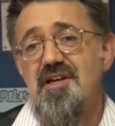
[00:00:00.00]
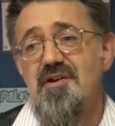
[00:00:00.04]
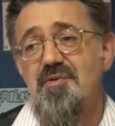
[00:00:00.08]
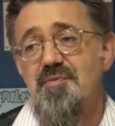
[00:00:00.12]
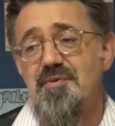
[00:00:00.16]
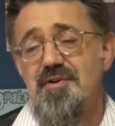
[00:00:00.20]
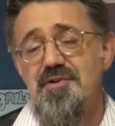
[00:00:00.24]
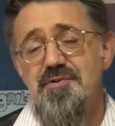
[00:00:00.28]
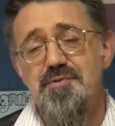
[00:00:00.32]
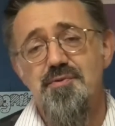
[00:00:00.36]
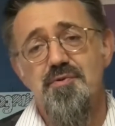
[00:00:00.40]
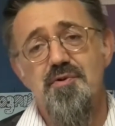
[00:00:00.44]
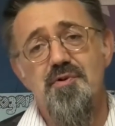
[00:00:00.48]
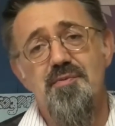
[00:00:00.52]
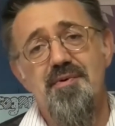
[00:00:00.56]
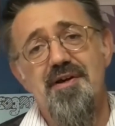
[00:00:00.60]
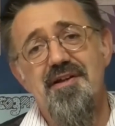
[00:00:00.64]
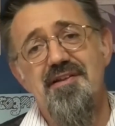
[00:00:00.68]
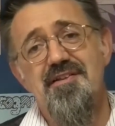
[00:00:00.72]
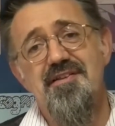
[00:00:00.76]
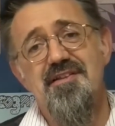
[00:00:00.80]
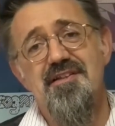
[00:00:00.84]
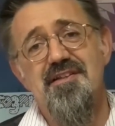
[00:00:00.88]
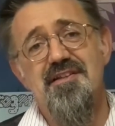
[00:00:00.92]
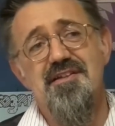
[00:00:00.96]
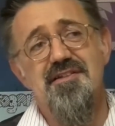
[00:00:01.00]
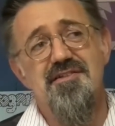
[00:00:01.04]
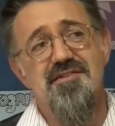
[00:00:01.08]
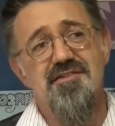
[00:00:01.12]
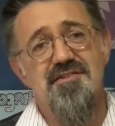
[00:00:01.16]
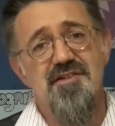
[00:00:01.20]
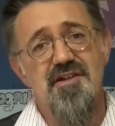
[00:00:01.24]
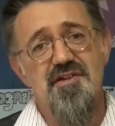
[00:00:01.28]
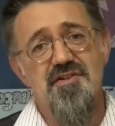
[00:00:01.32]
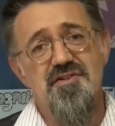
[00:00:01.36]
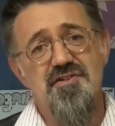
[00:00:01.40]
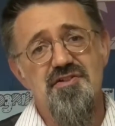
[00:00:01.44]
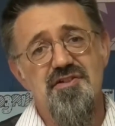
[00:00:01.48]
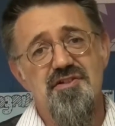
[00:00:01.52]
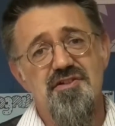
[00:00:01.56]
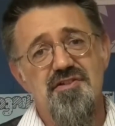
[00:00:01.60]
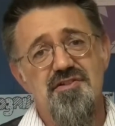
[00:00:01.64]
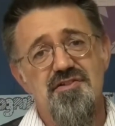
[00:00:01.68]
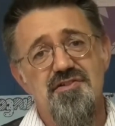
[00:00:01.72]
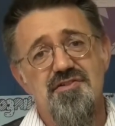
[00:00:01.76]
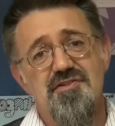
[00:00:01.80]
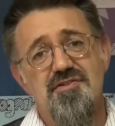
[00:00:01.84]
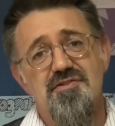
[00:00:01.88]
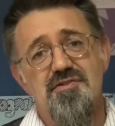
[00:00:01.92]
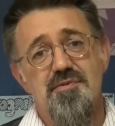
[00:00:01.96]
And we talk about things such
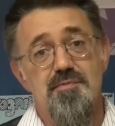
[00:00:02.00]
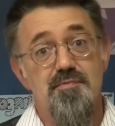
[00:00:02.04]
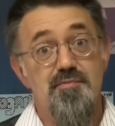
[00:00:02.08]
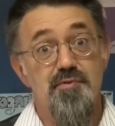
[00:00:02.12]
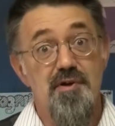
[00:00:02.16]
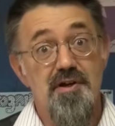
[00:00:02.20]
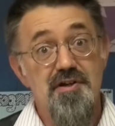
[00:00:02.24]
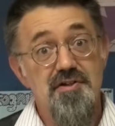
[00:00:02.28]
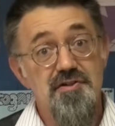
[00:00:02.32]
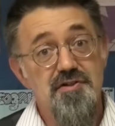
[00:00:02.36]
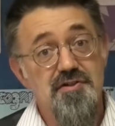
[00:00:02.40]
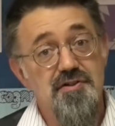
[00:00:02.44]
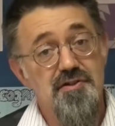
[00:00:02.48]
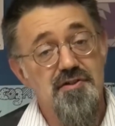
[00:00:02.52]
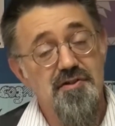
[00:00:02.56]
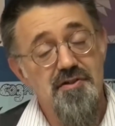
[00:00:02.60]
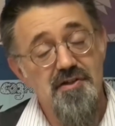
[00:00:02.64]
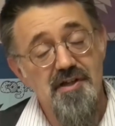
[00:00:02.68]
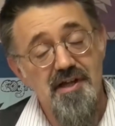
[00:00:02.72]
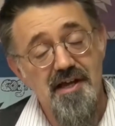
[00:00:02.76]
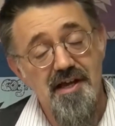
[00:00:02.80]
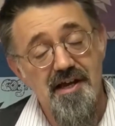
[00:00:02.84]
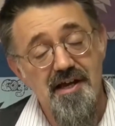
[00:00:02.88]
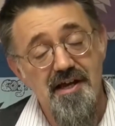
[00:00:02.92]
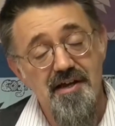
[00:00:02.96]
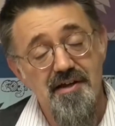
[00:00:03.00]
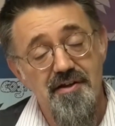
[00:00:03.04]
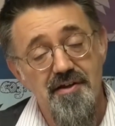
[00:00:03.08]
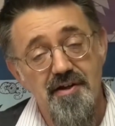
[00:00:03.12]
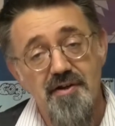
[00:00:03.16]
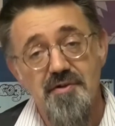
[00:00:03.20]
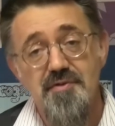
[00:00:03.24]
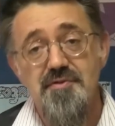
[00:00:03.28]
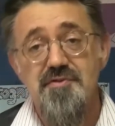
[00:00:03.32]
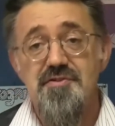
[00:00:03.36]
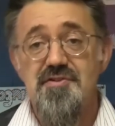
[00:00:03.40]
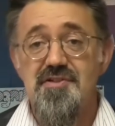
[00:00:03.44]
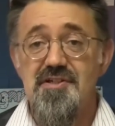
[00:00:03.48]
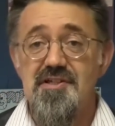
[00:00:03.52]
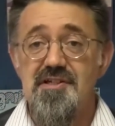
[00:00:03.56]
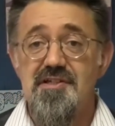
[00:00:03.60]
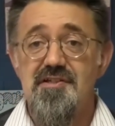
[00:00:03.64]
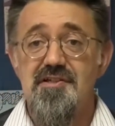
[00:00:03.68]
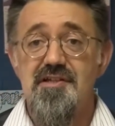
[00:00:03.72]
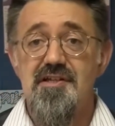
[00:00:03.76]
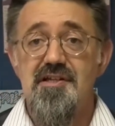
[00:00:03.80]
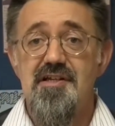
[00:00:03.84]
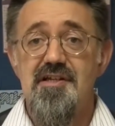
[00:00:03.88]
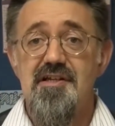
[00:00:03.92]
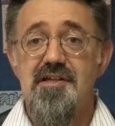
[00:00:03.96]
as depression and
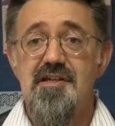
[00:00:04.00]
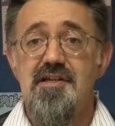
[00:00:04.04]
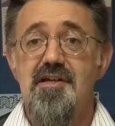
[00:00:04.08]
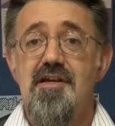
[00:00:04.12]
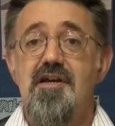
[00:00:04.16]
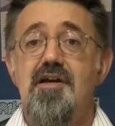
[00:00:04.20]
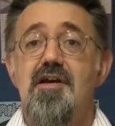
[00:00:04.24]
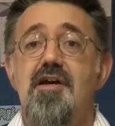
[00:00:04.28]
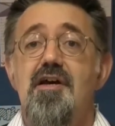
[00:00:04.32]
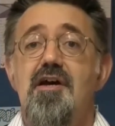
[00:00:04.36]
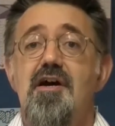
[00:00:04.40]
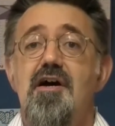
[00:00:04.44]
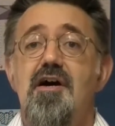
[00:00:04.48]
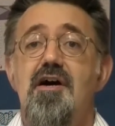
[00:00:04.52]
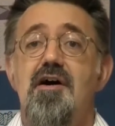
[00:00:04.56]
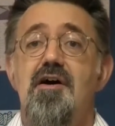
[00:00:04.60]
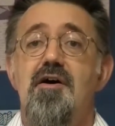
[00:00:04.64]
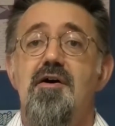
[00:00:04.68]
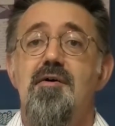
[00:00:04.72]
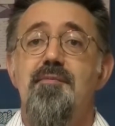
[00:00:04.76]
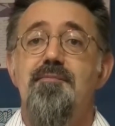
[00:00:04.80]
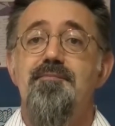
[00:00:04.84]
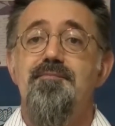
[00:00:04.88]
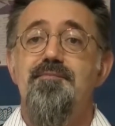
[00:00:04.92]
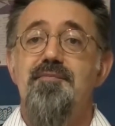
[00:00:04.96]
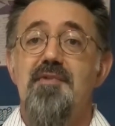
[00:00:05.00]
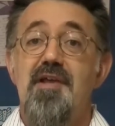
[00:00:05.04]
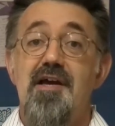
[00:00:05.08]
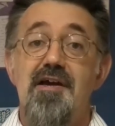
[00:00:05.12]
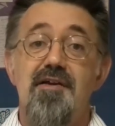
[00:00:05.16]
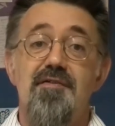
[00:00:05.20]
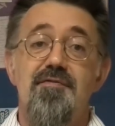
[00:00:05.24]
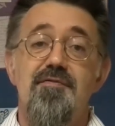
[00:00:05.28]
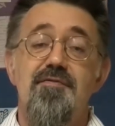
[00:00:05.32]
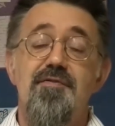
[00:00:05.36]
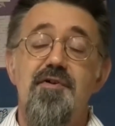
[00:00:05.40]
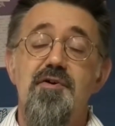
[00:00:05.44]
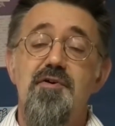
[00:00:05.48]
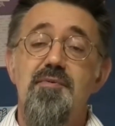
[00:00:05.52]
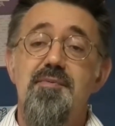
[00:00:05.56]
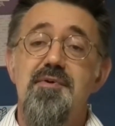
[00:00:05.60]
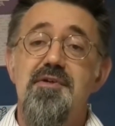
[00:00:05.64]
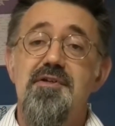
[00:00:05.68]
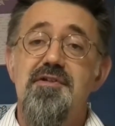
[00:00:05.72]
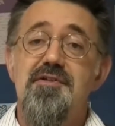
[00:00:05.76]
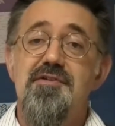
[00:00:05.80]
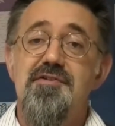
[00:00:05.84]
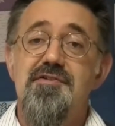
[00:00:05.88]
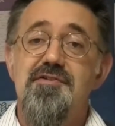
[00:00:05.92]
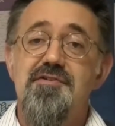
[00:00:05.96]
OCD and
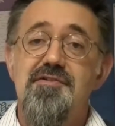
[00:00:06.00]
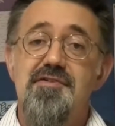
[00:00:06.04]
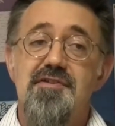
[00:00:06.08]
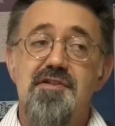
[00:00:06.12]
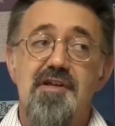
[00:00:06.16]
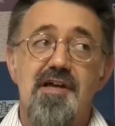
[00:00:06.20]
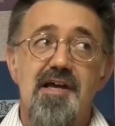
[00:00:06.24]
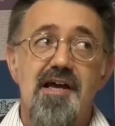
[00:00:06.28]
phobias.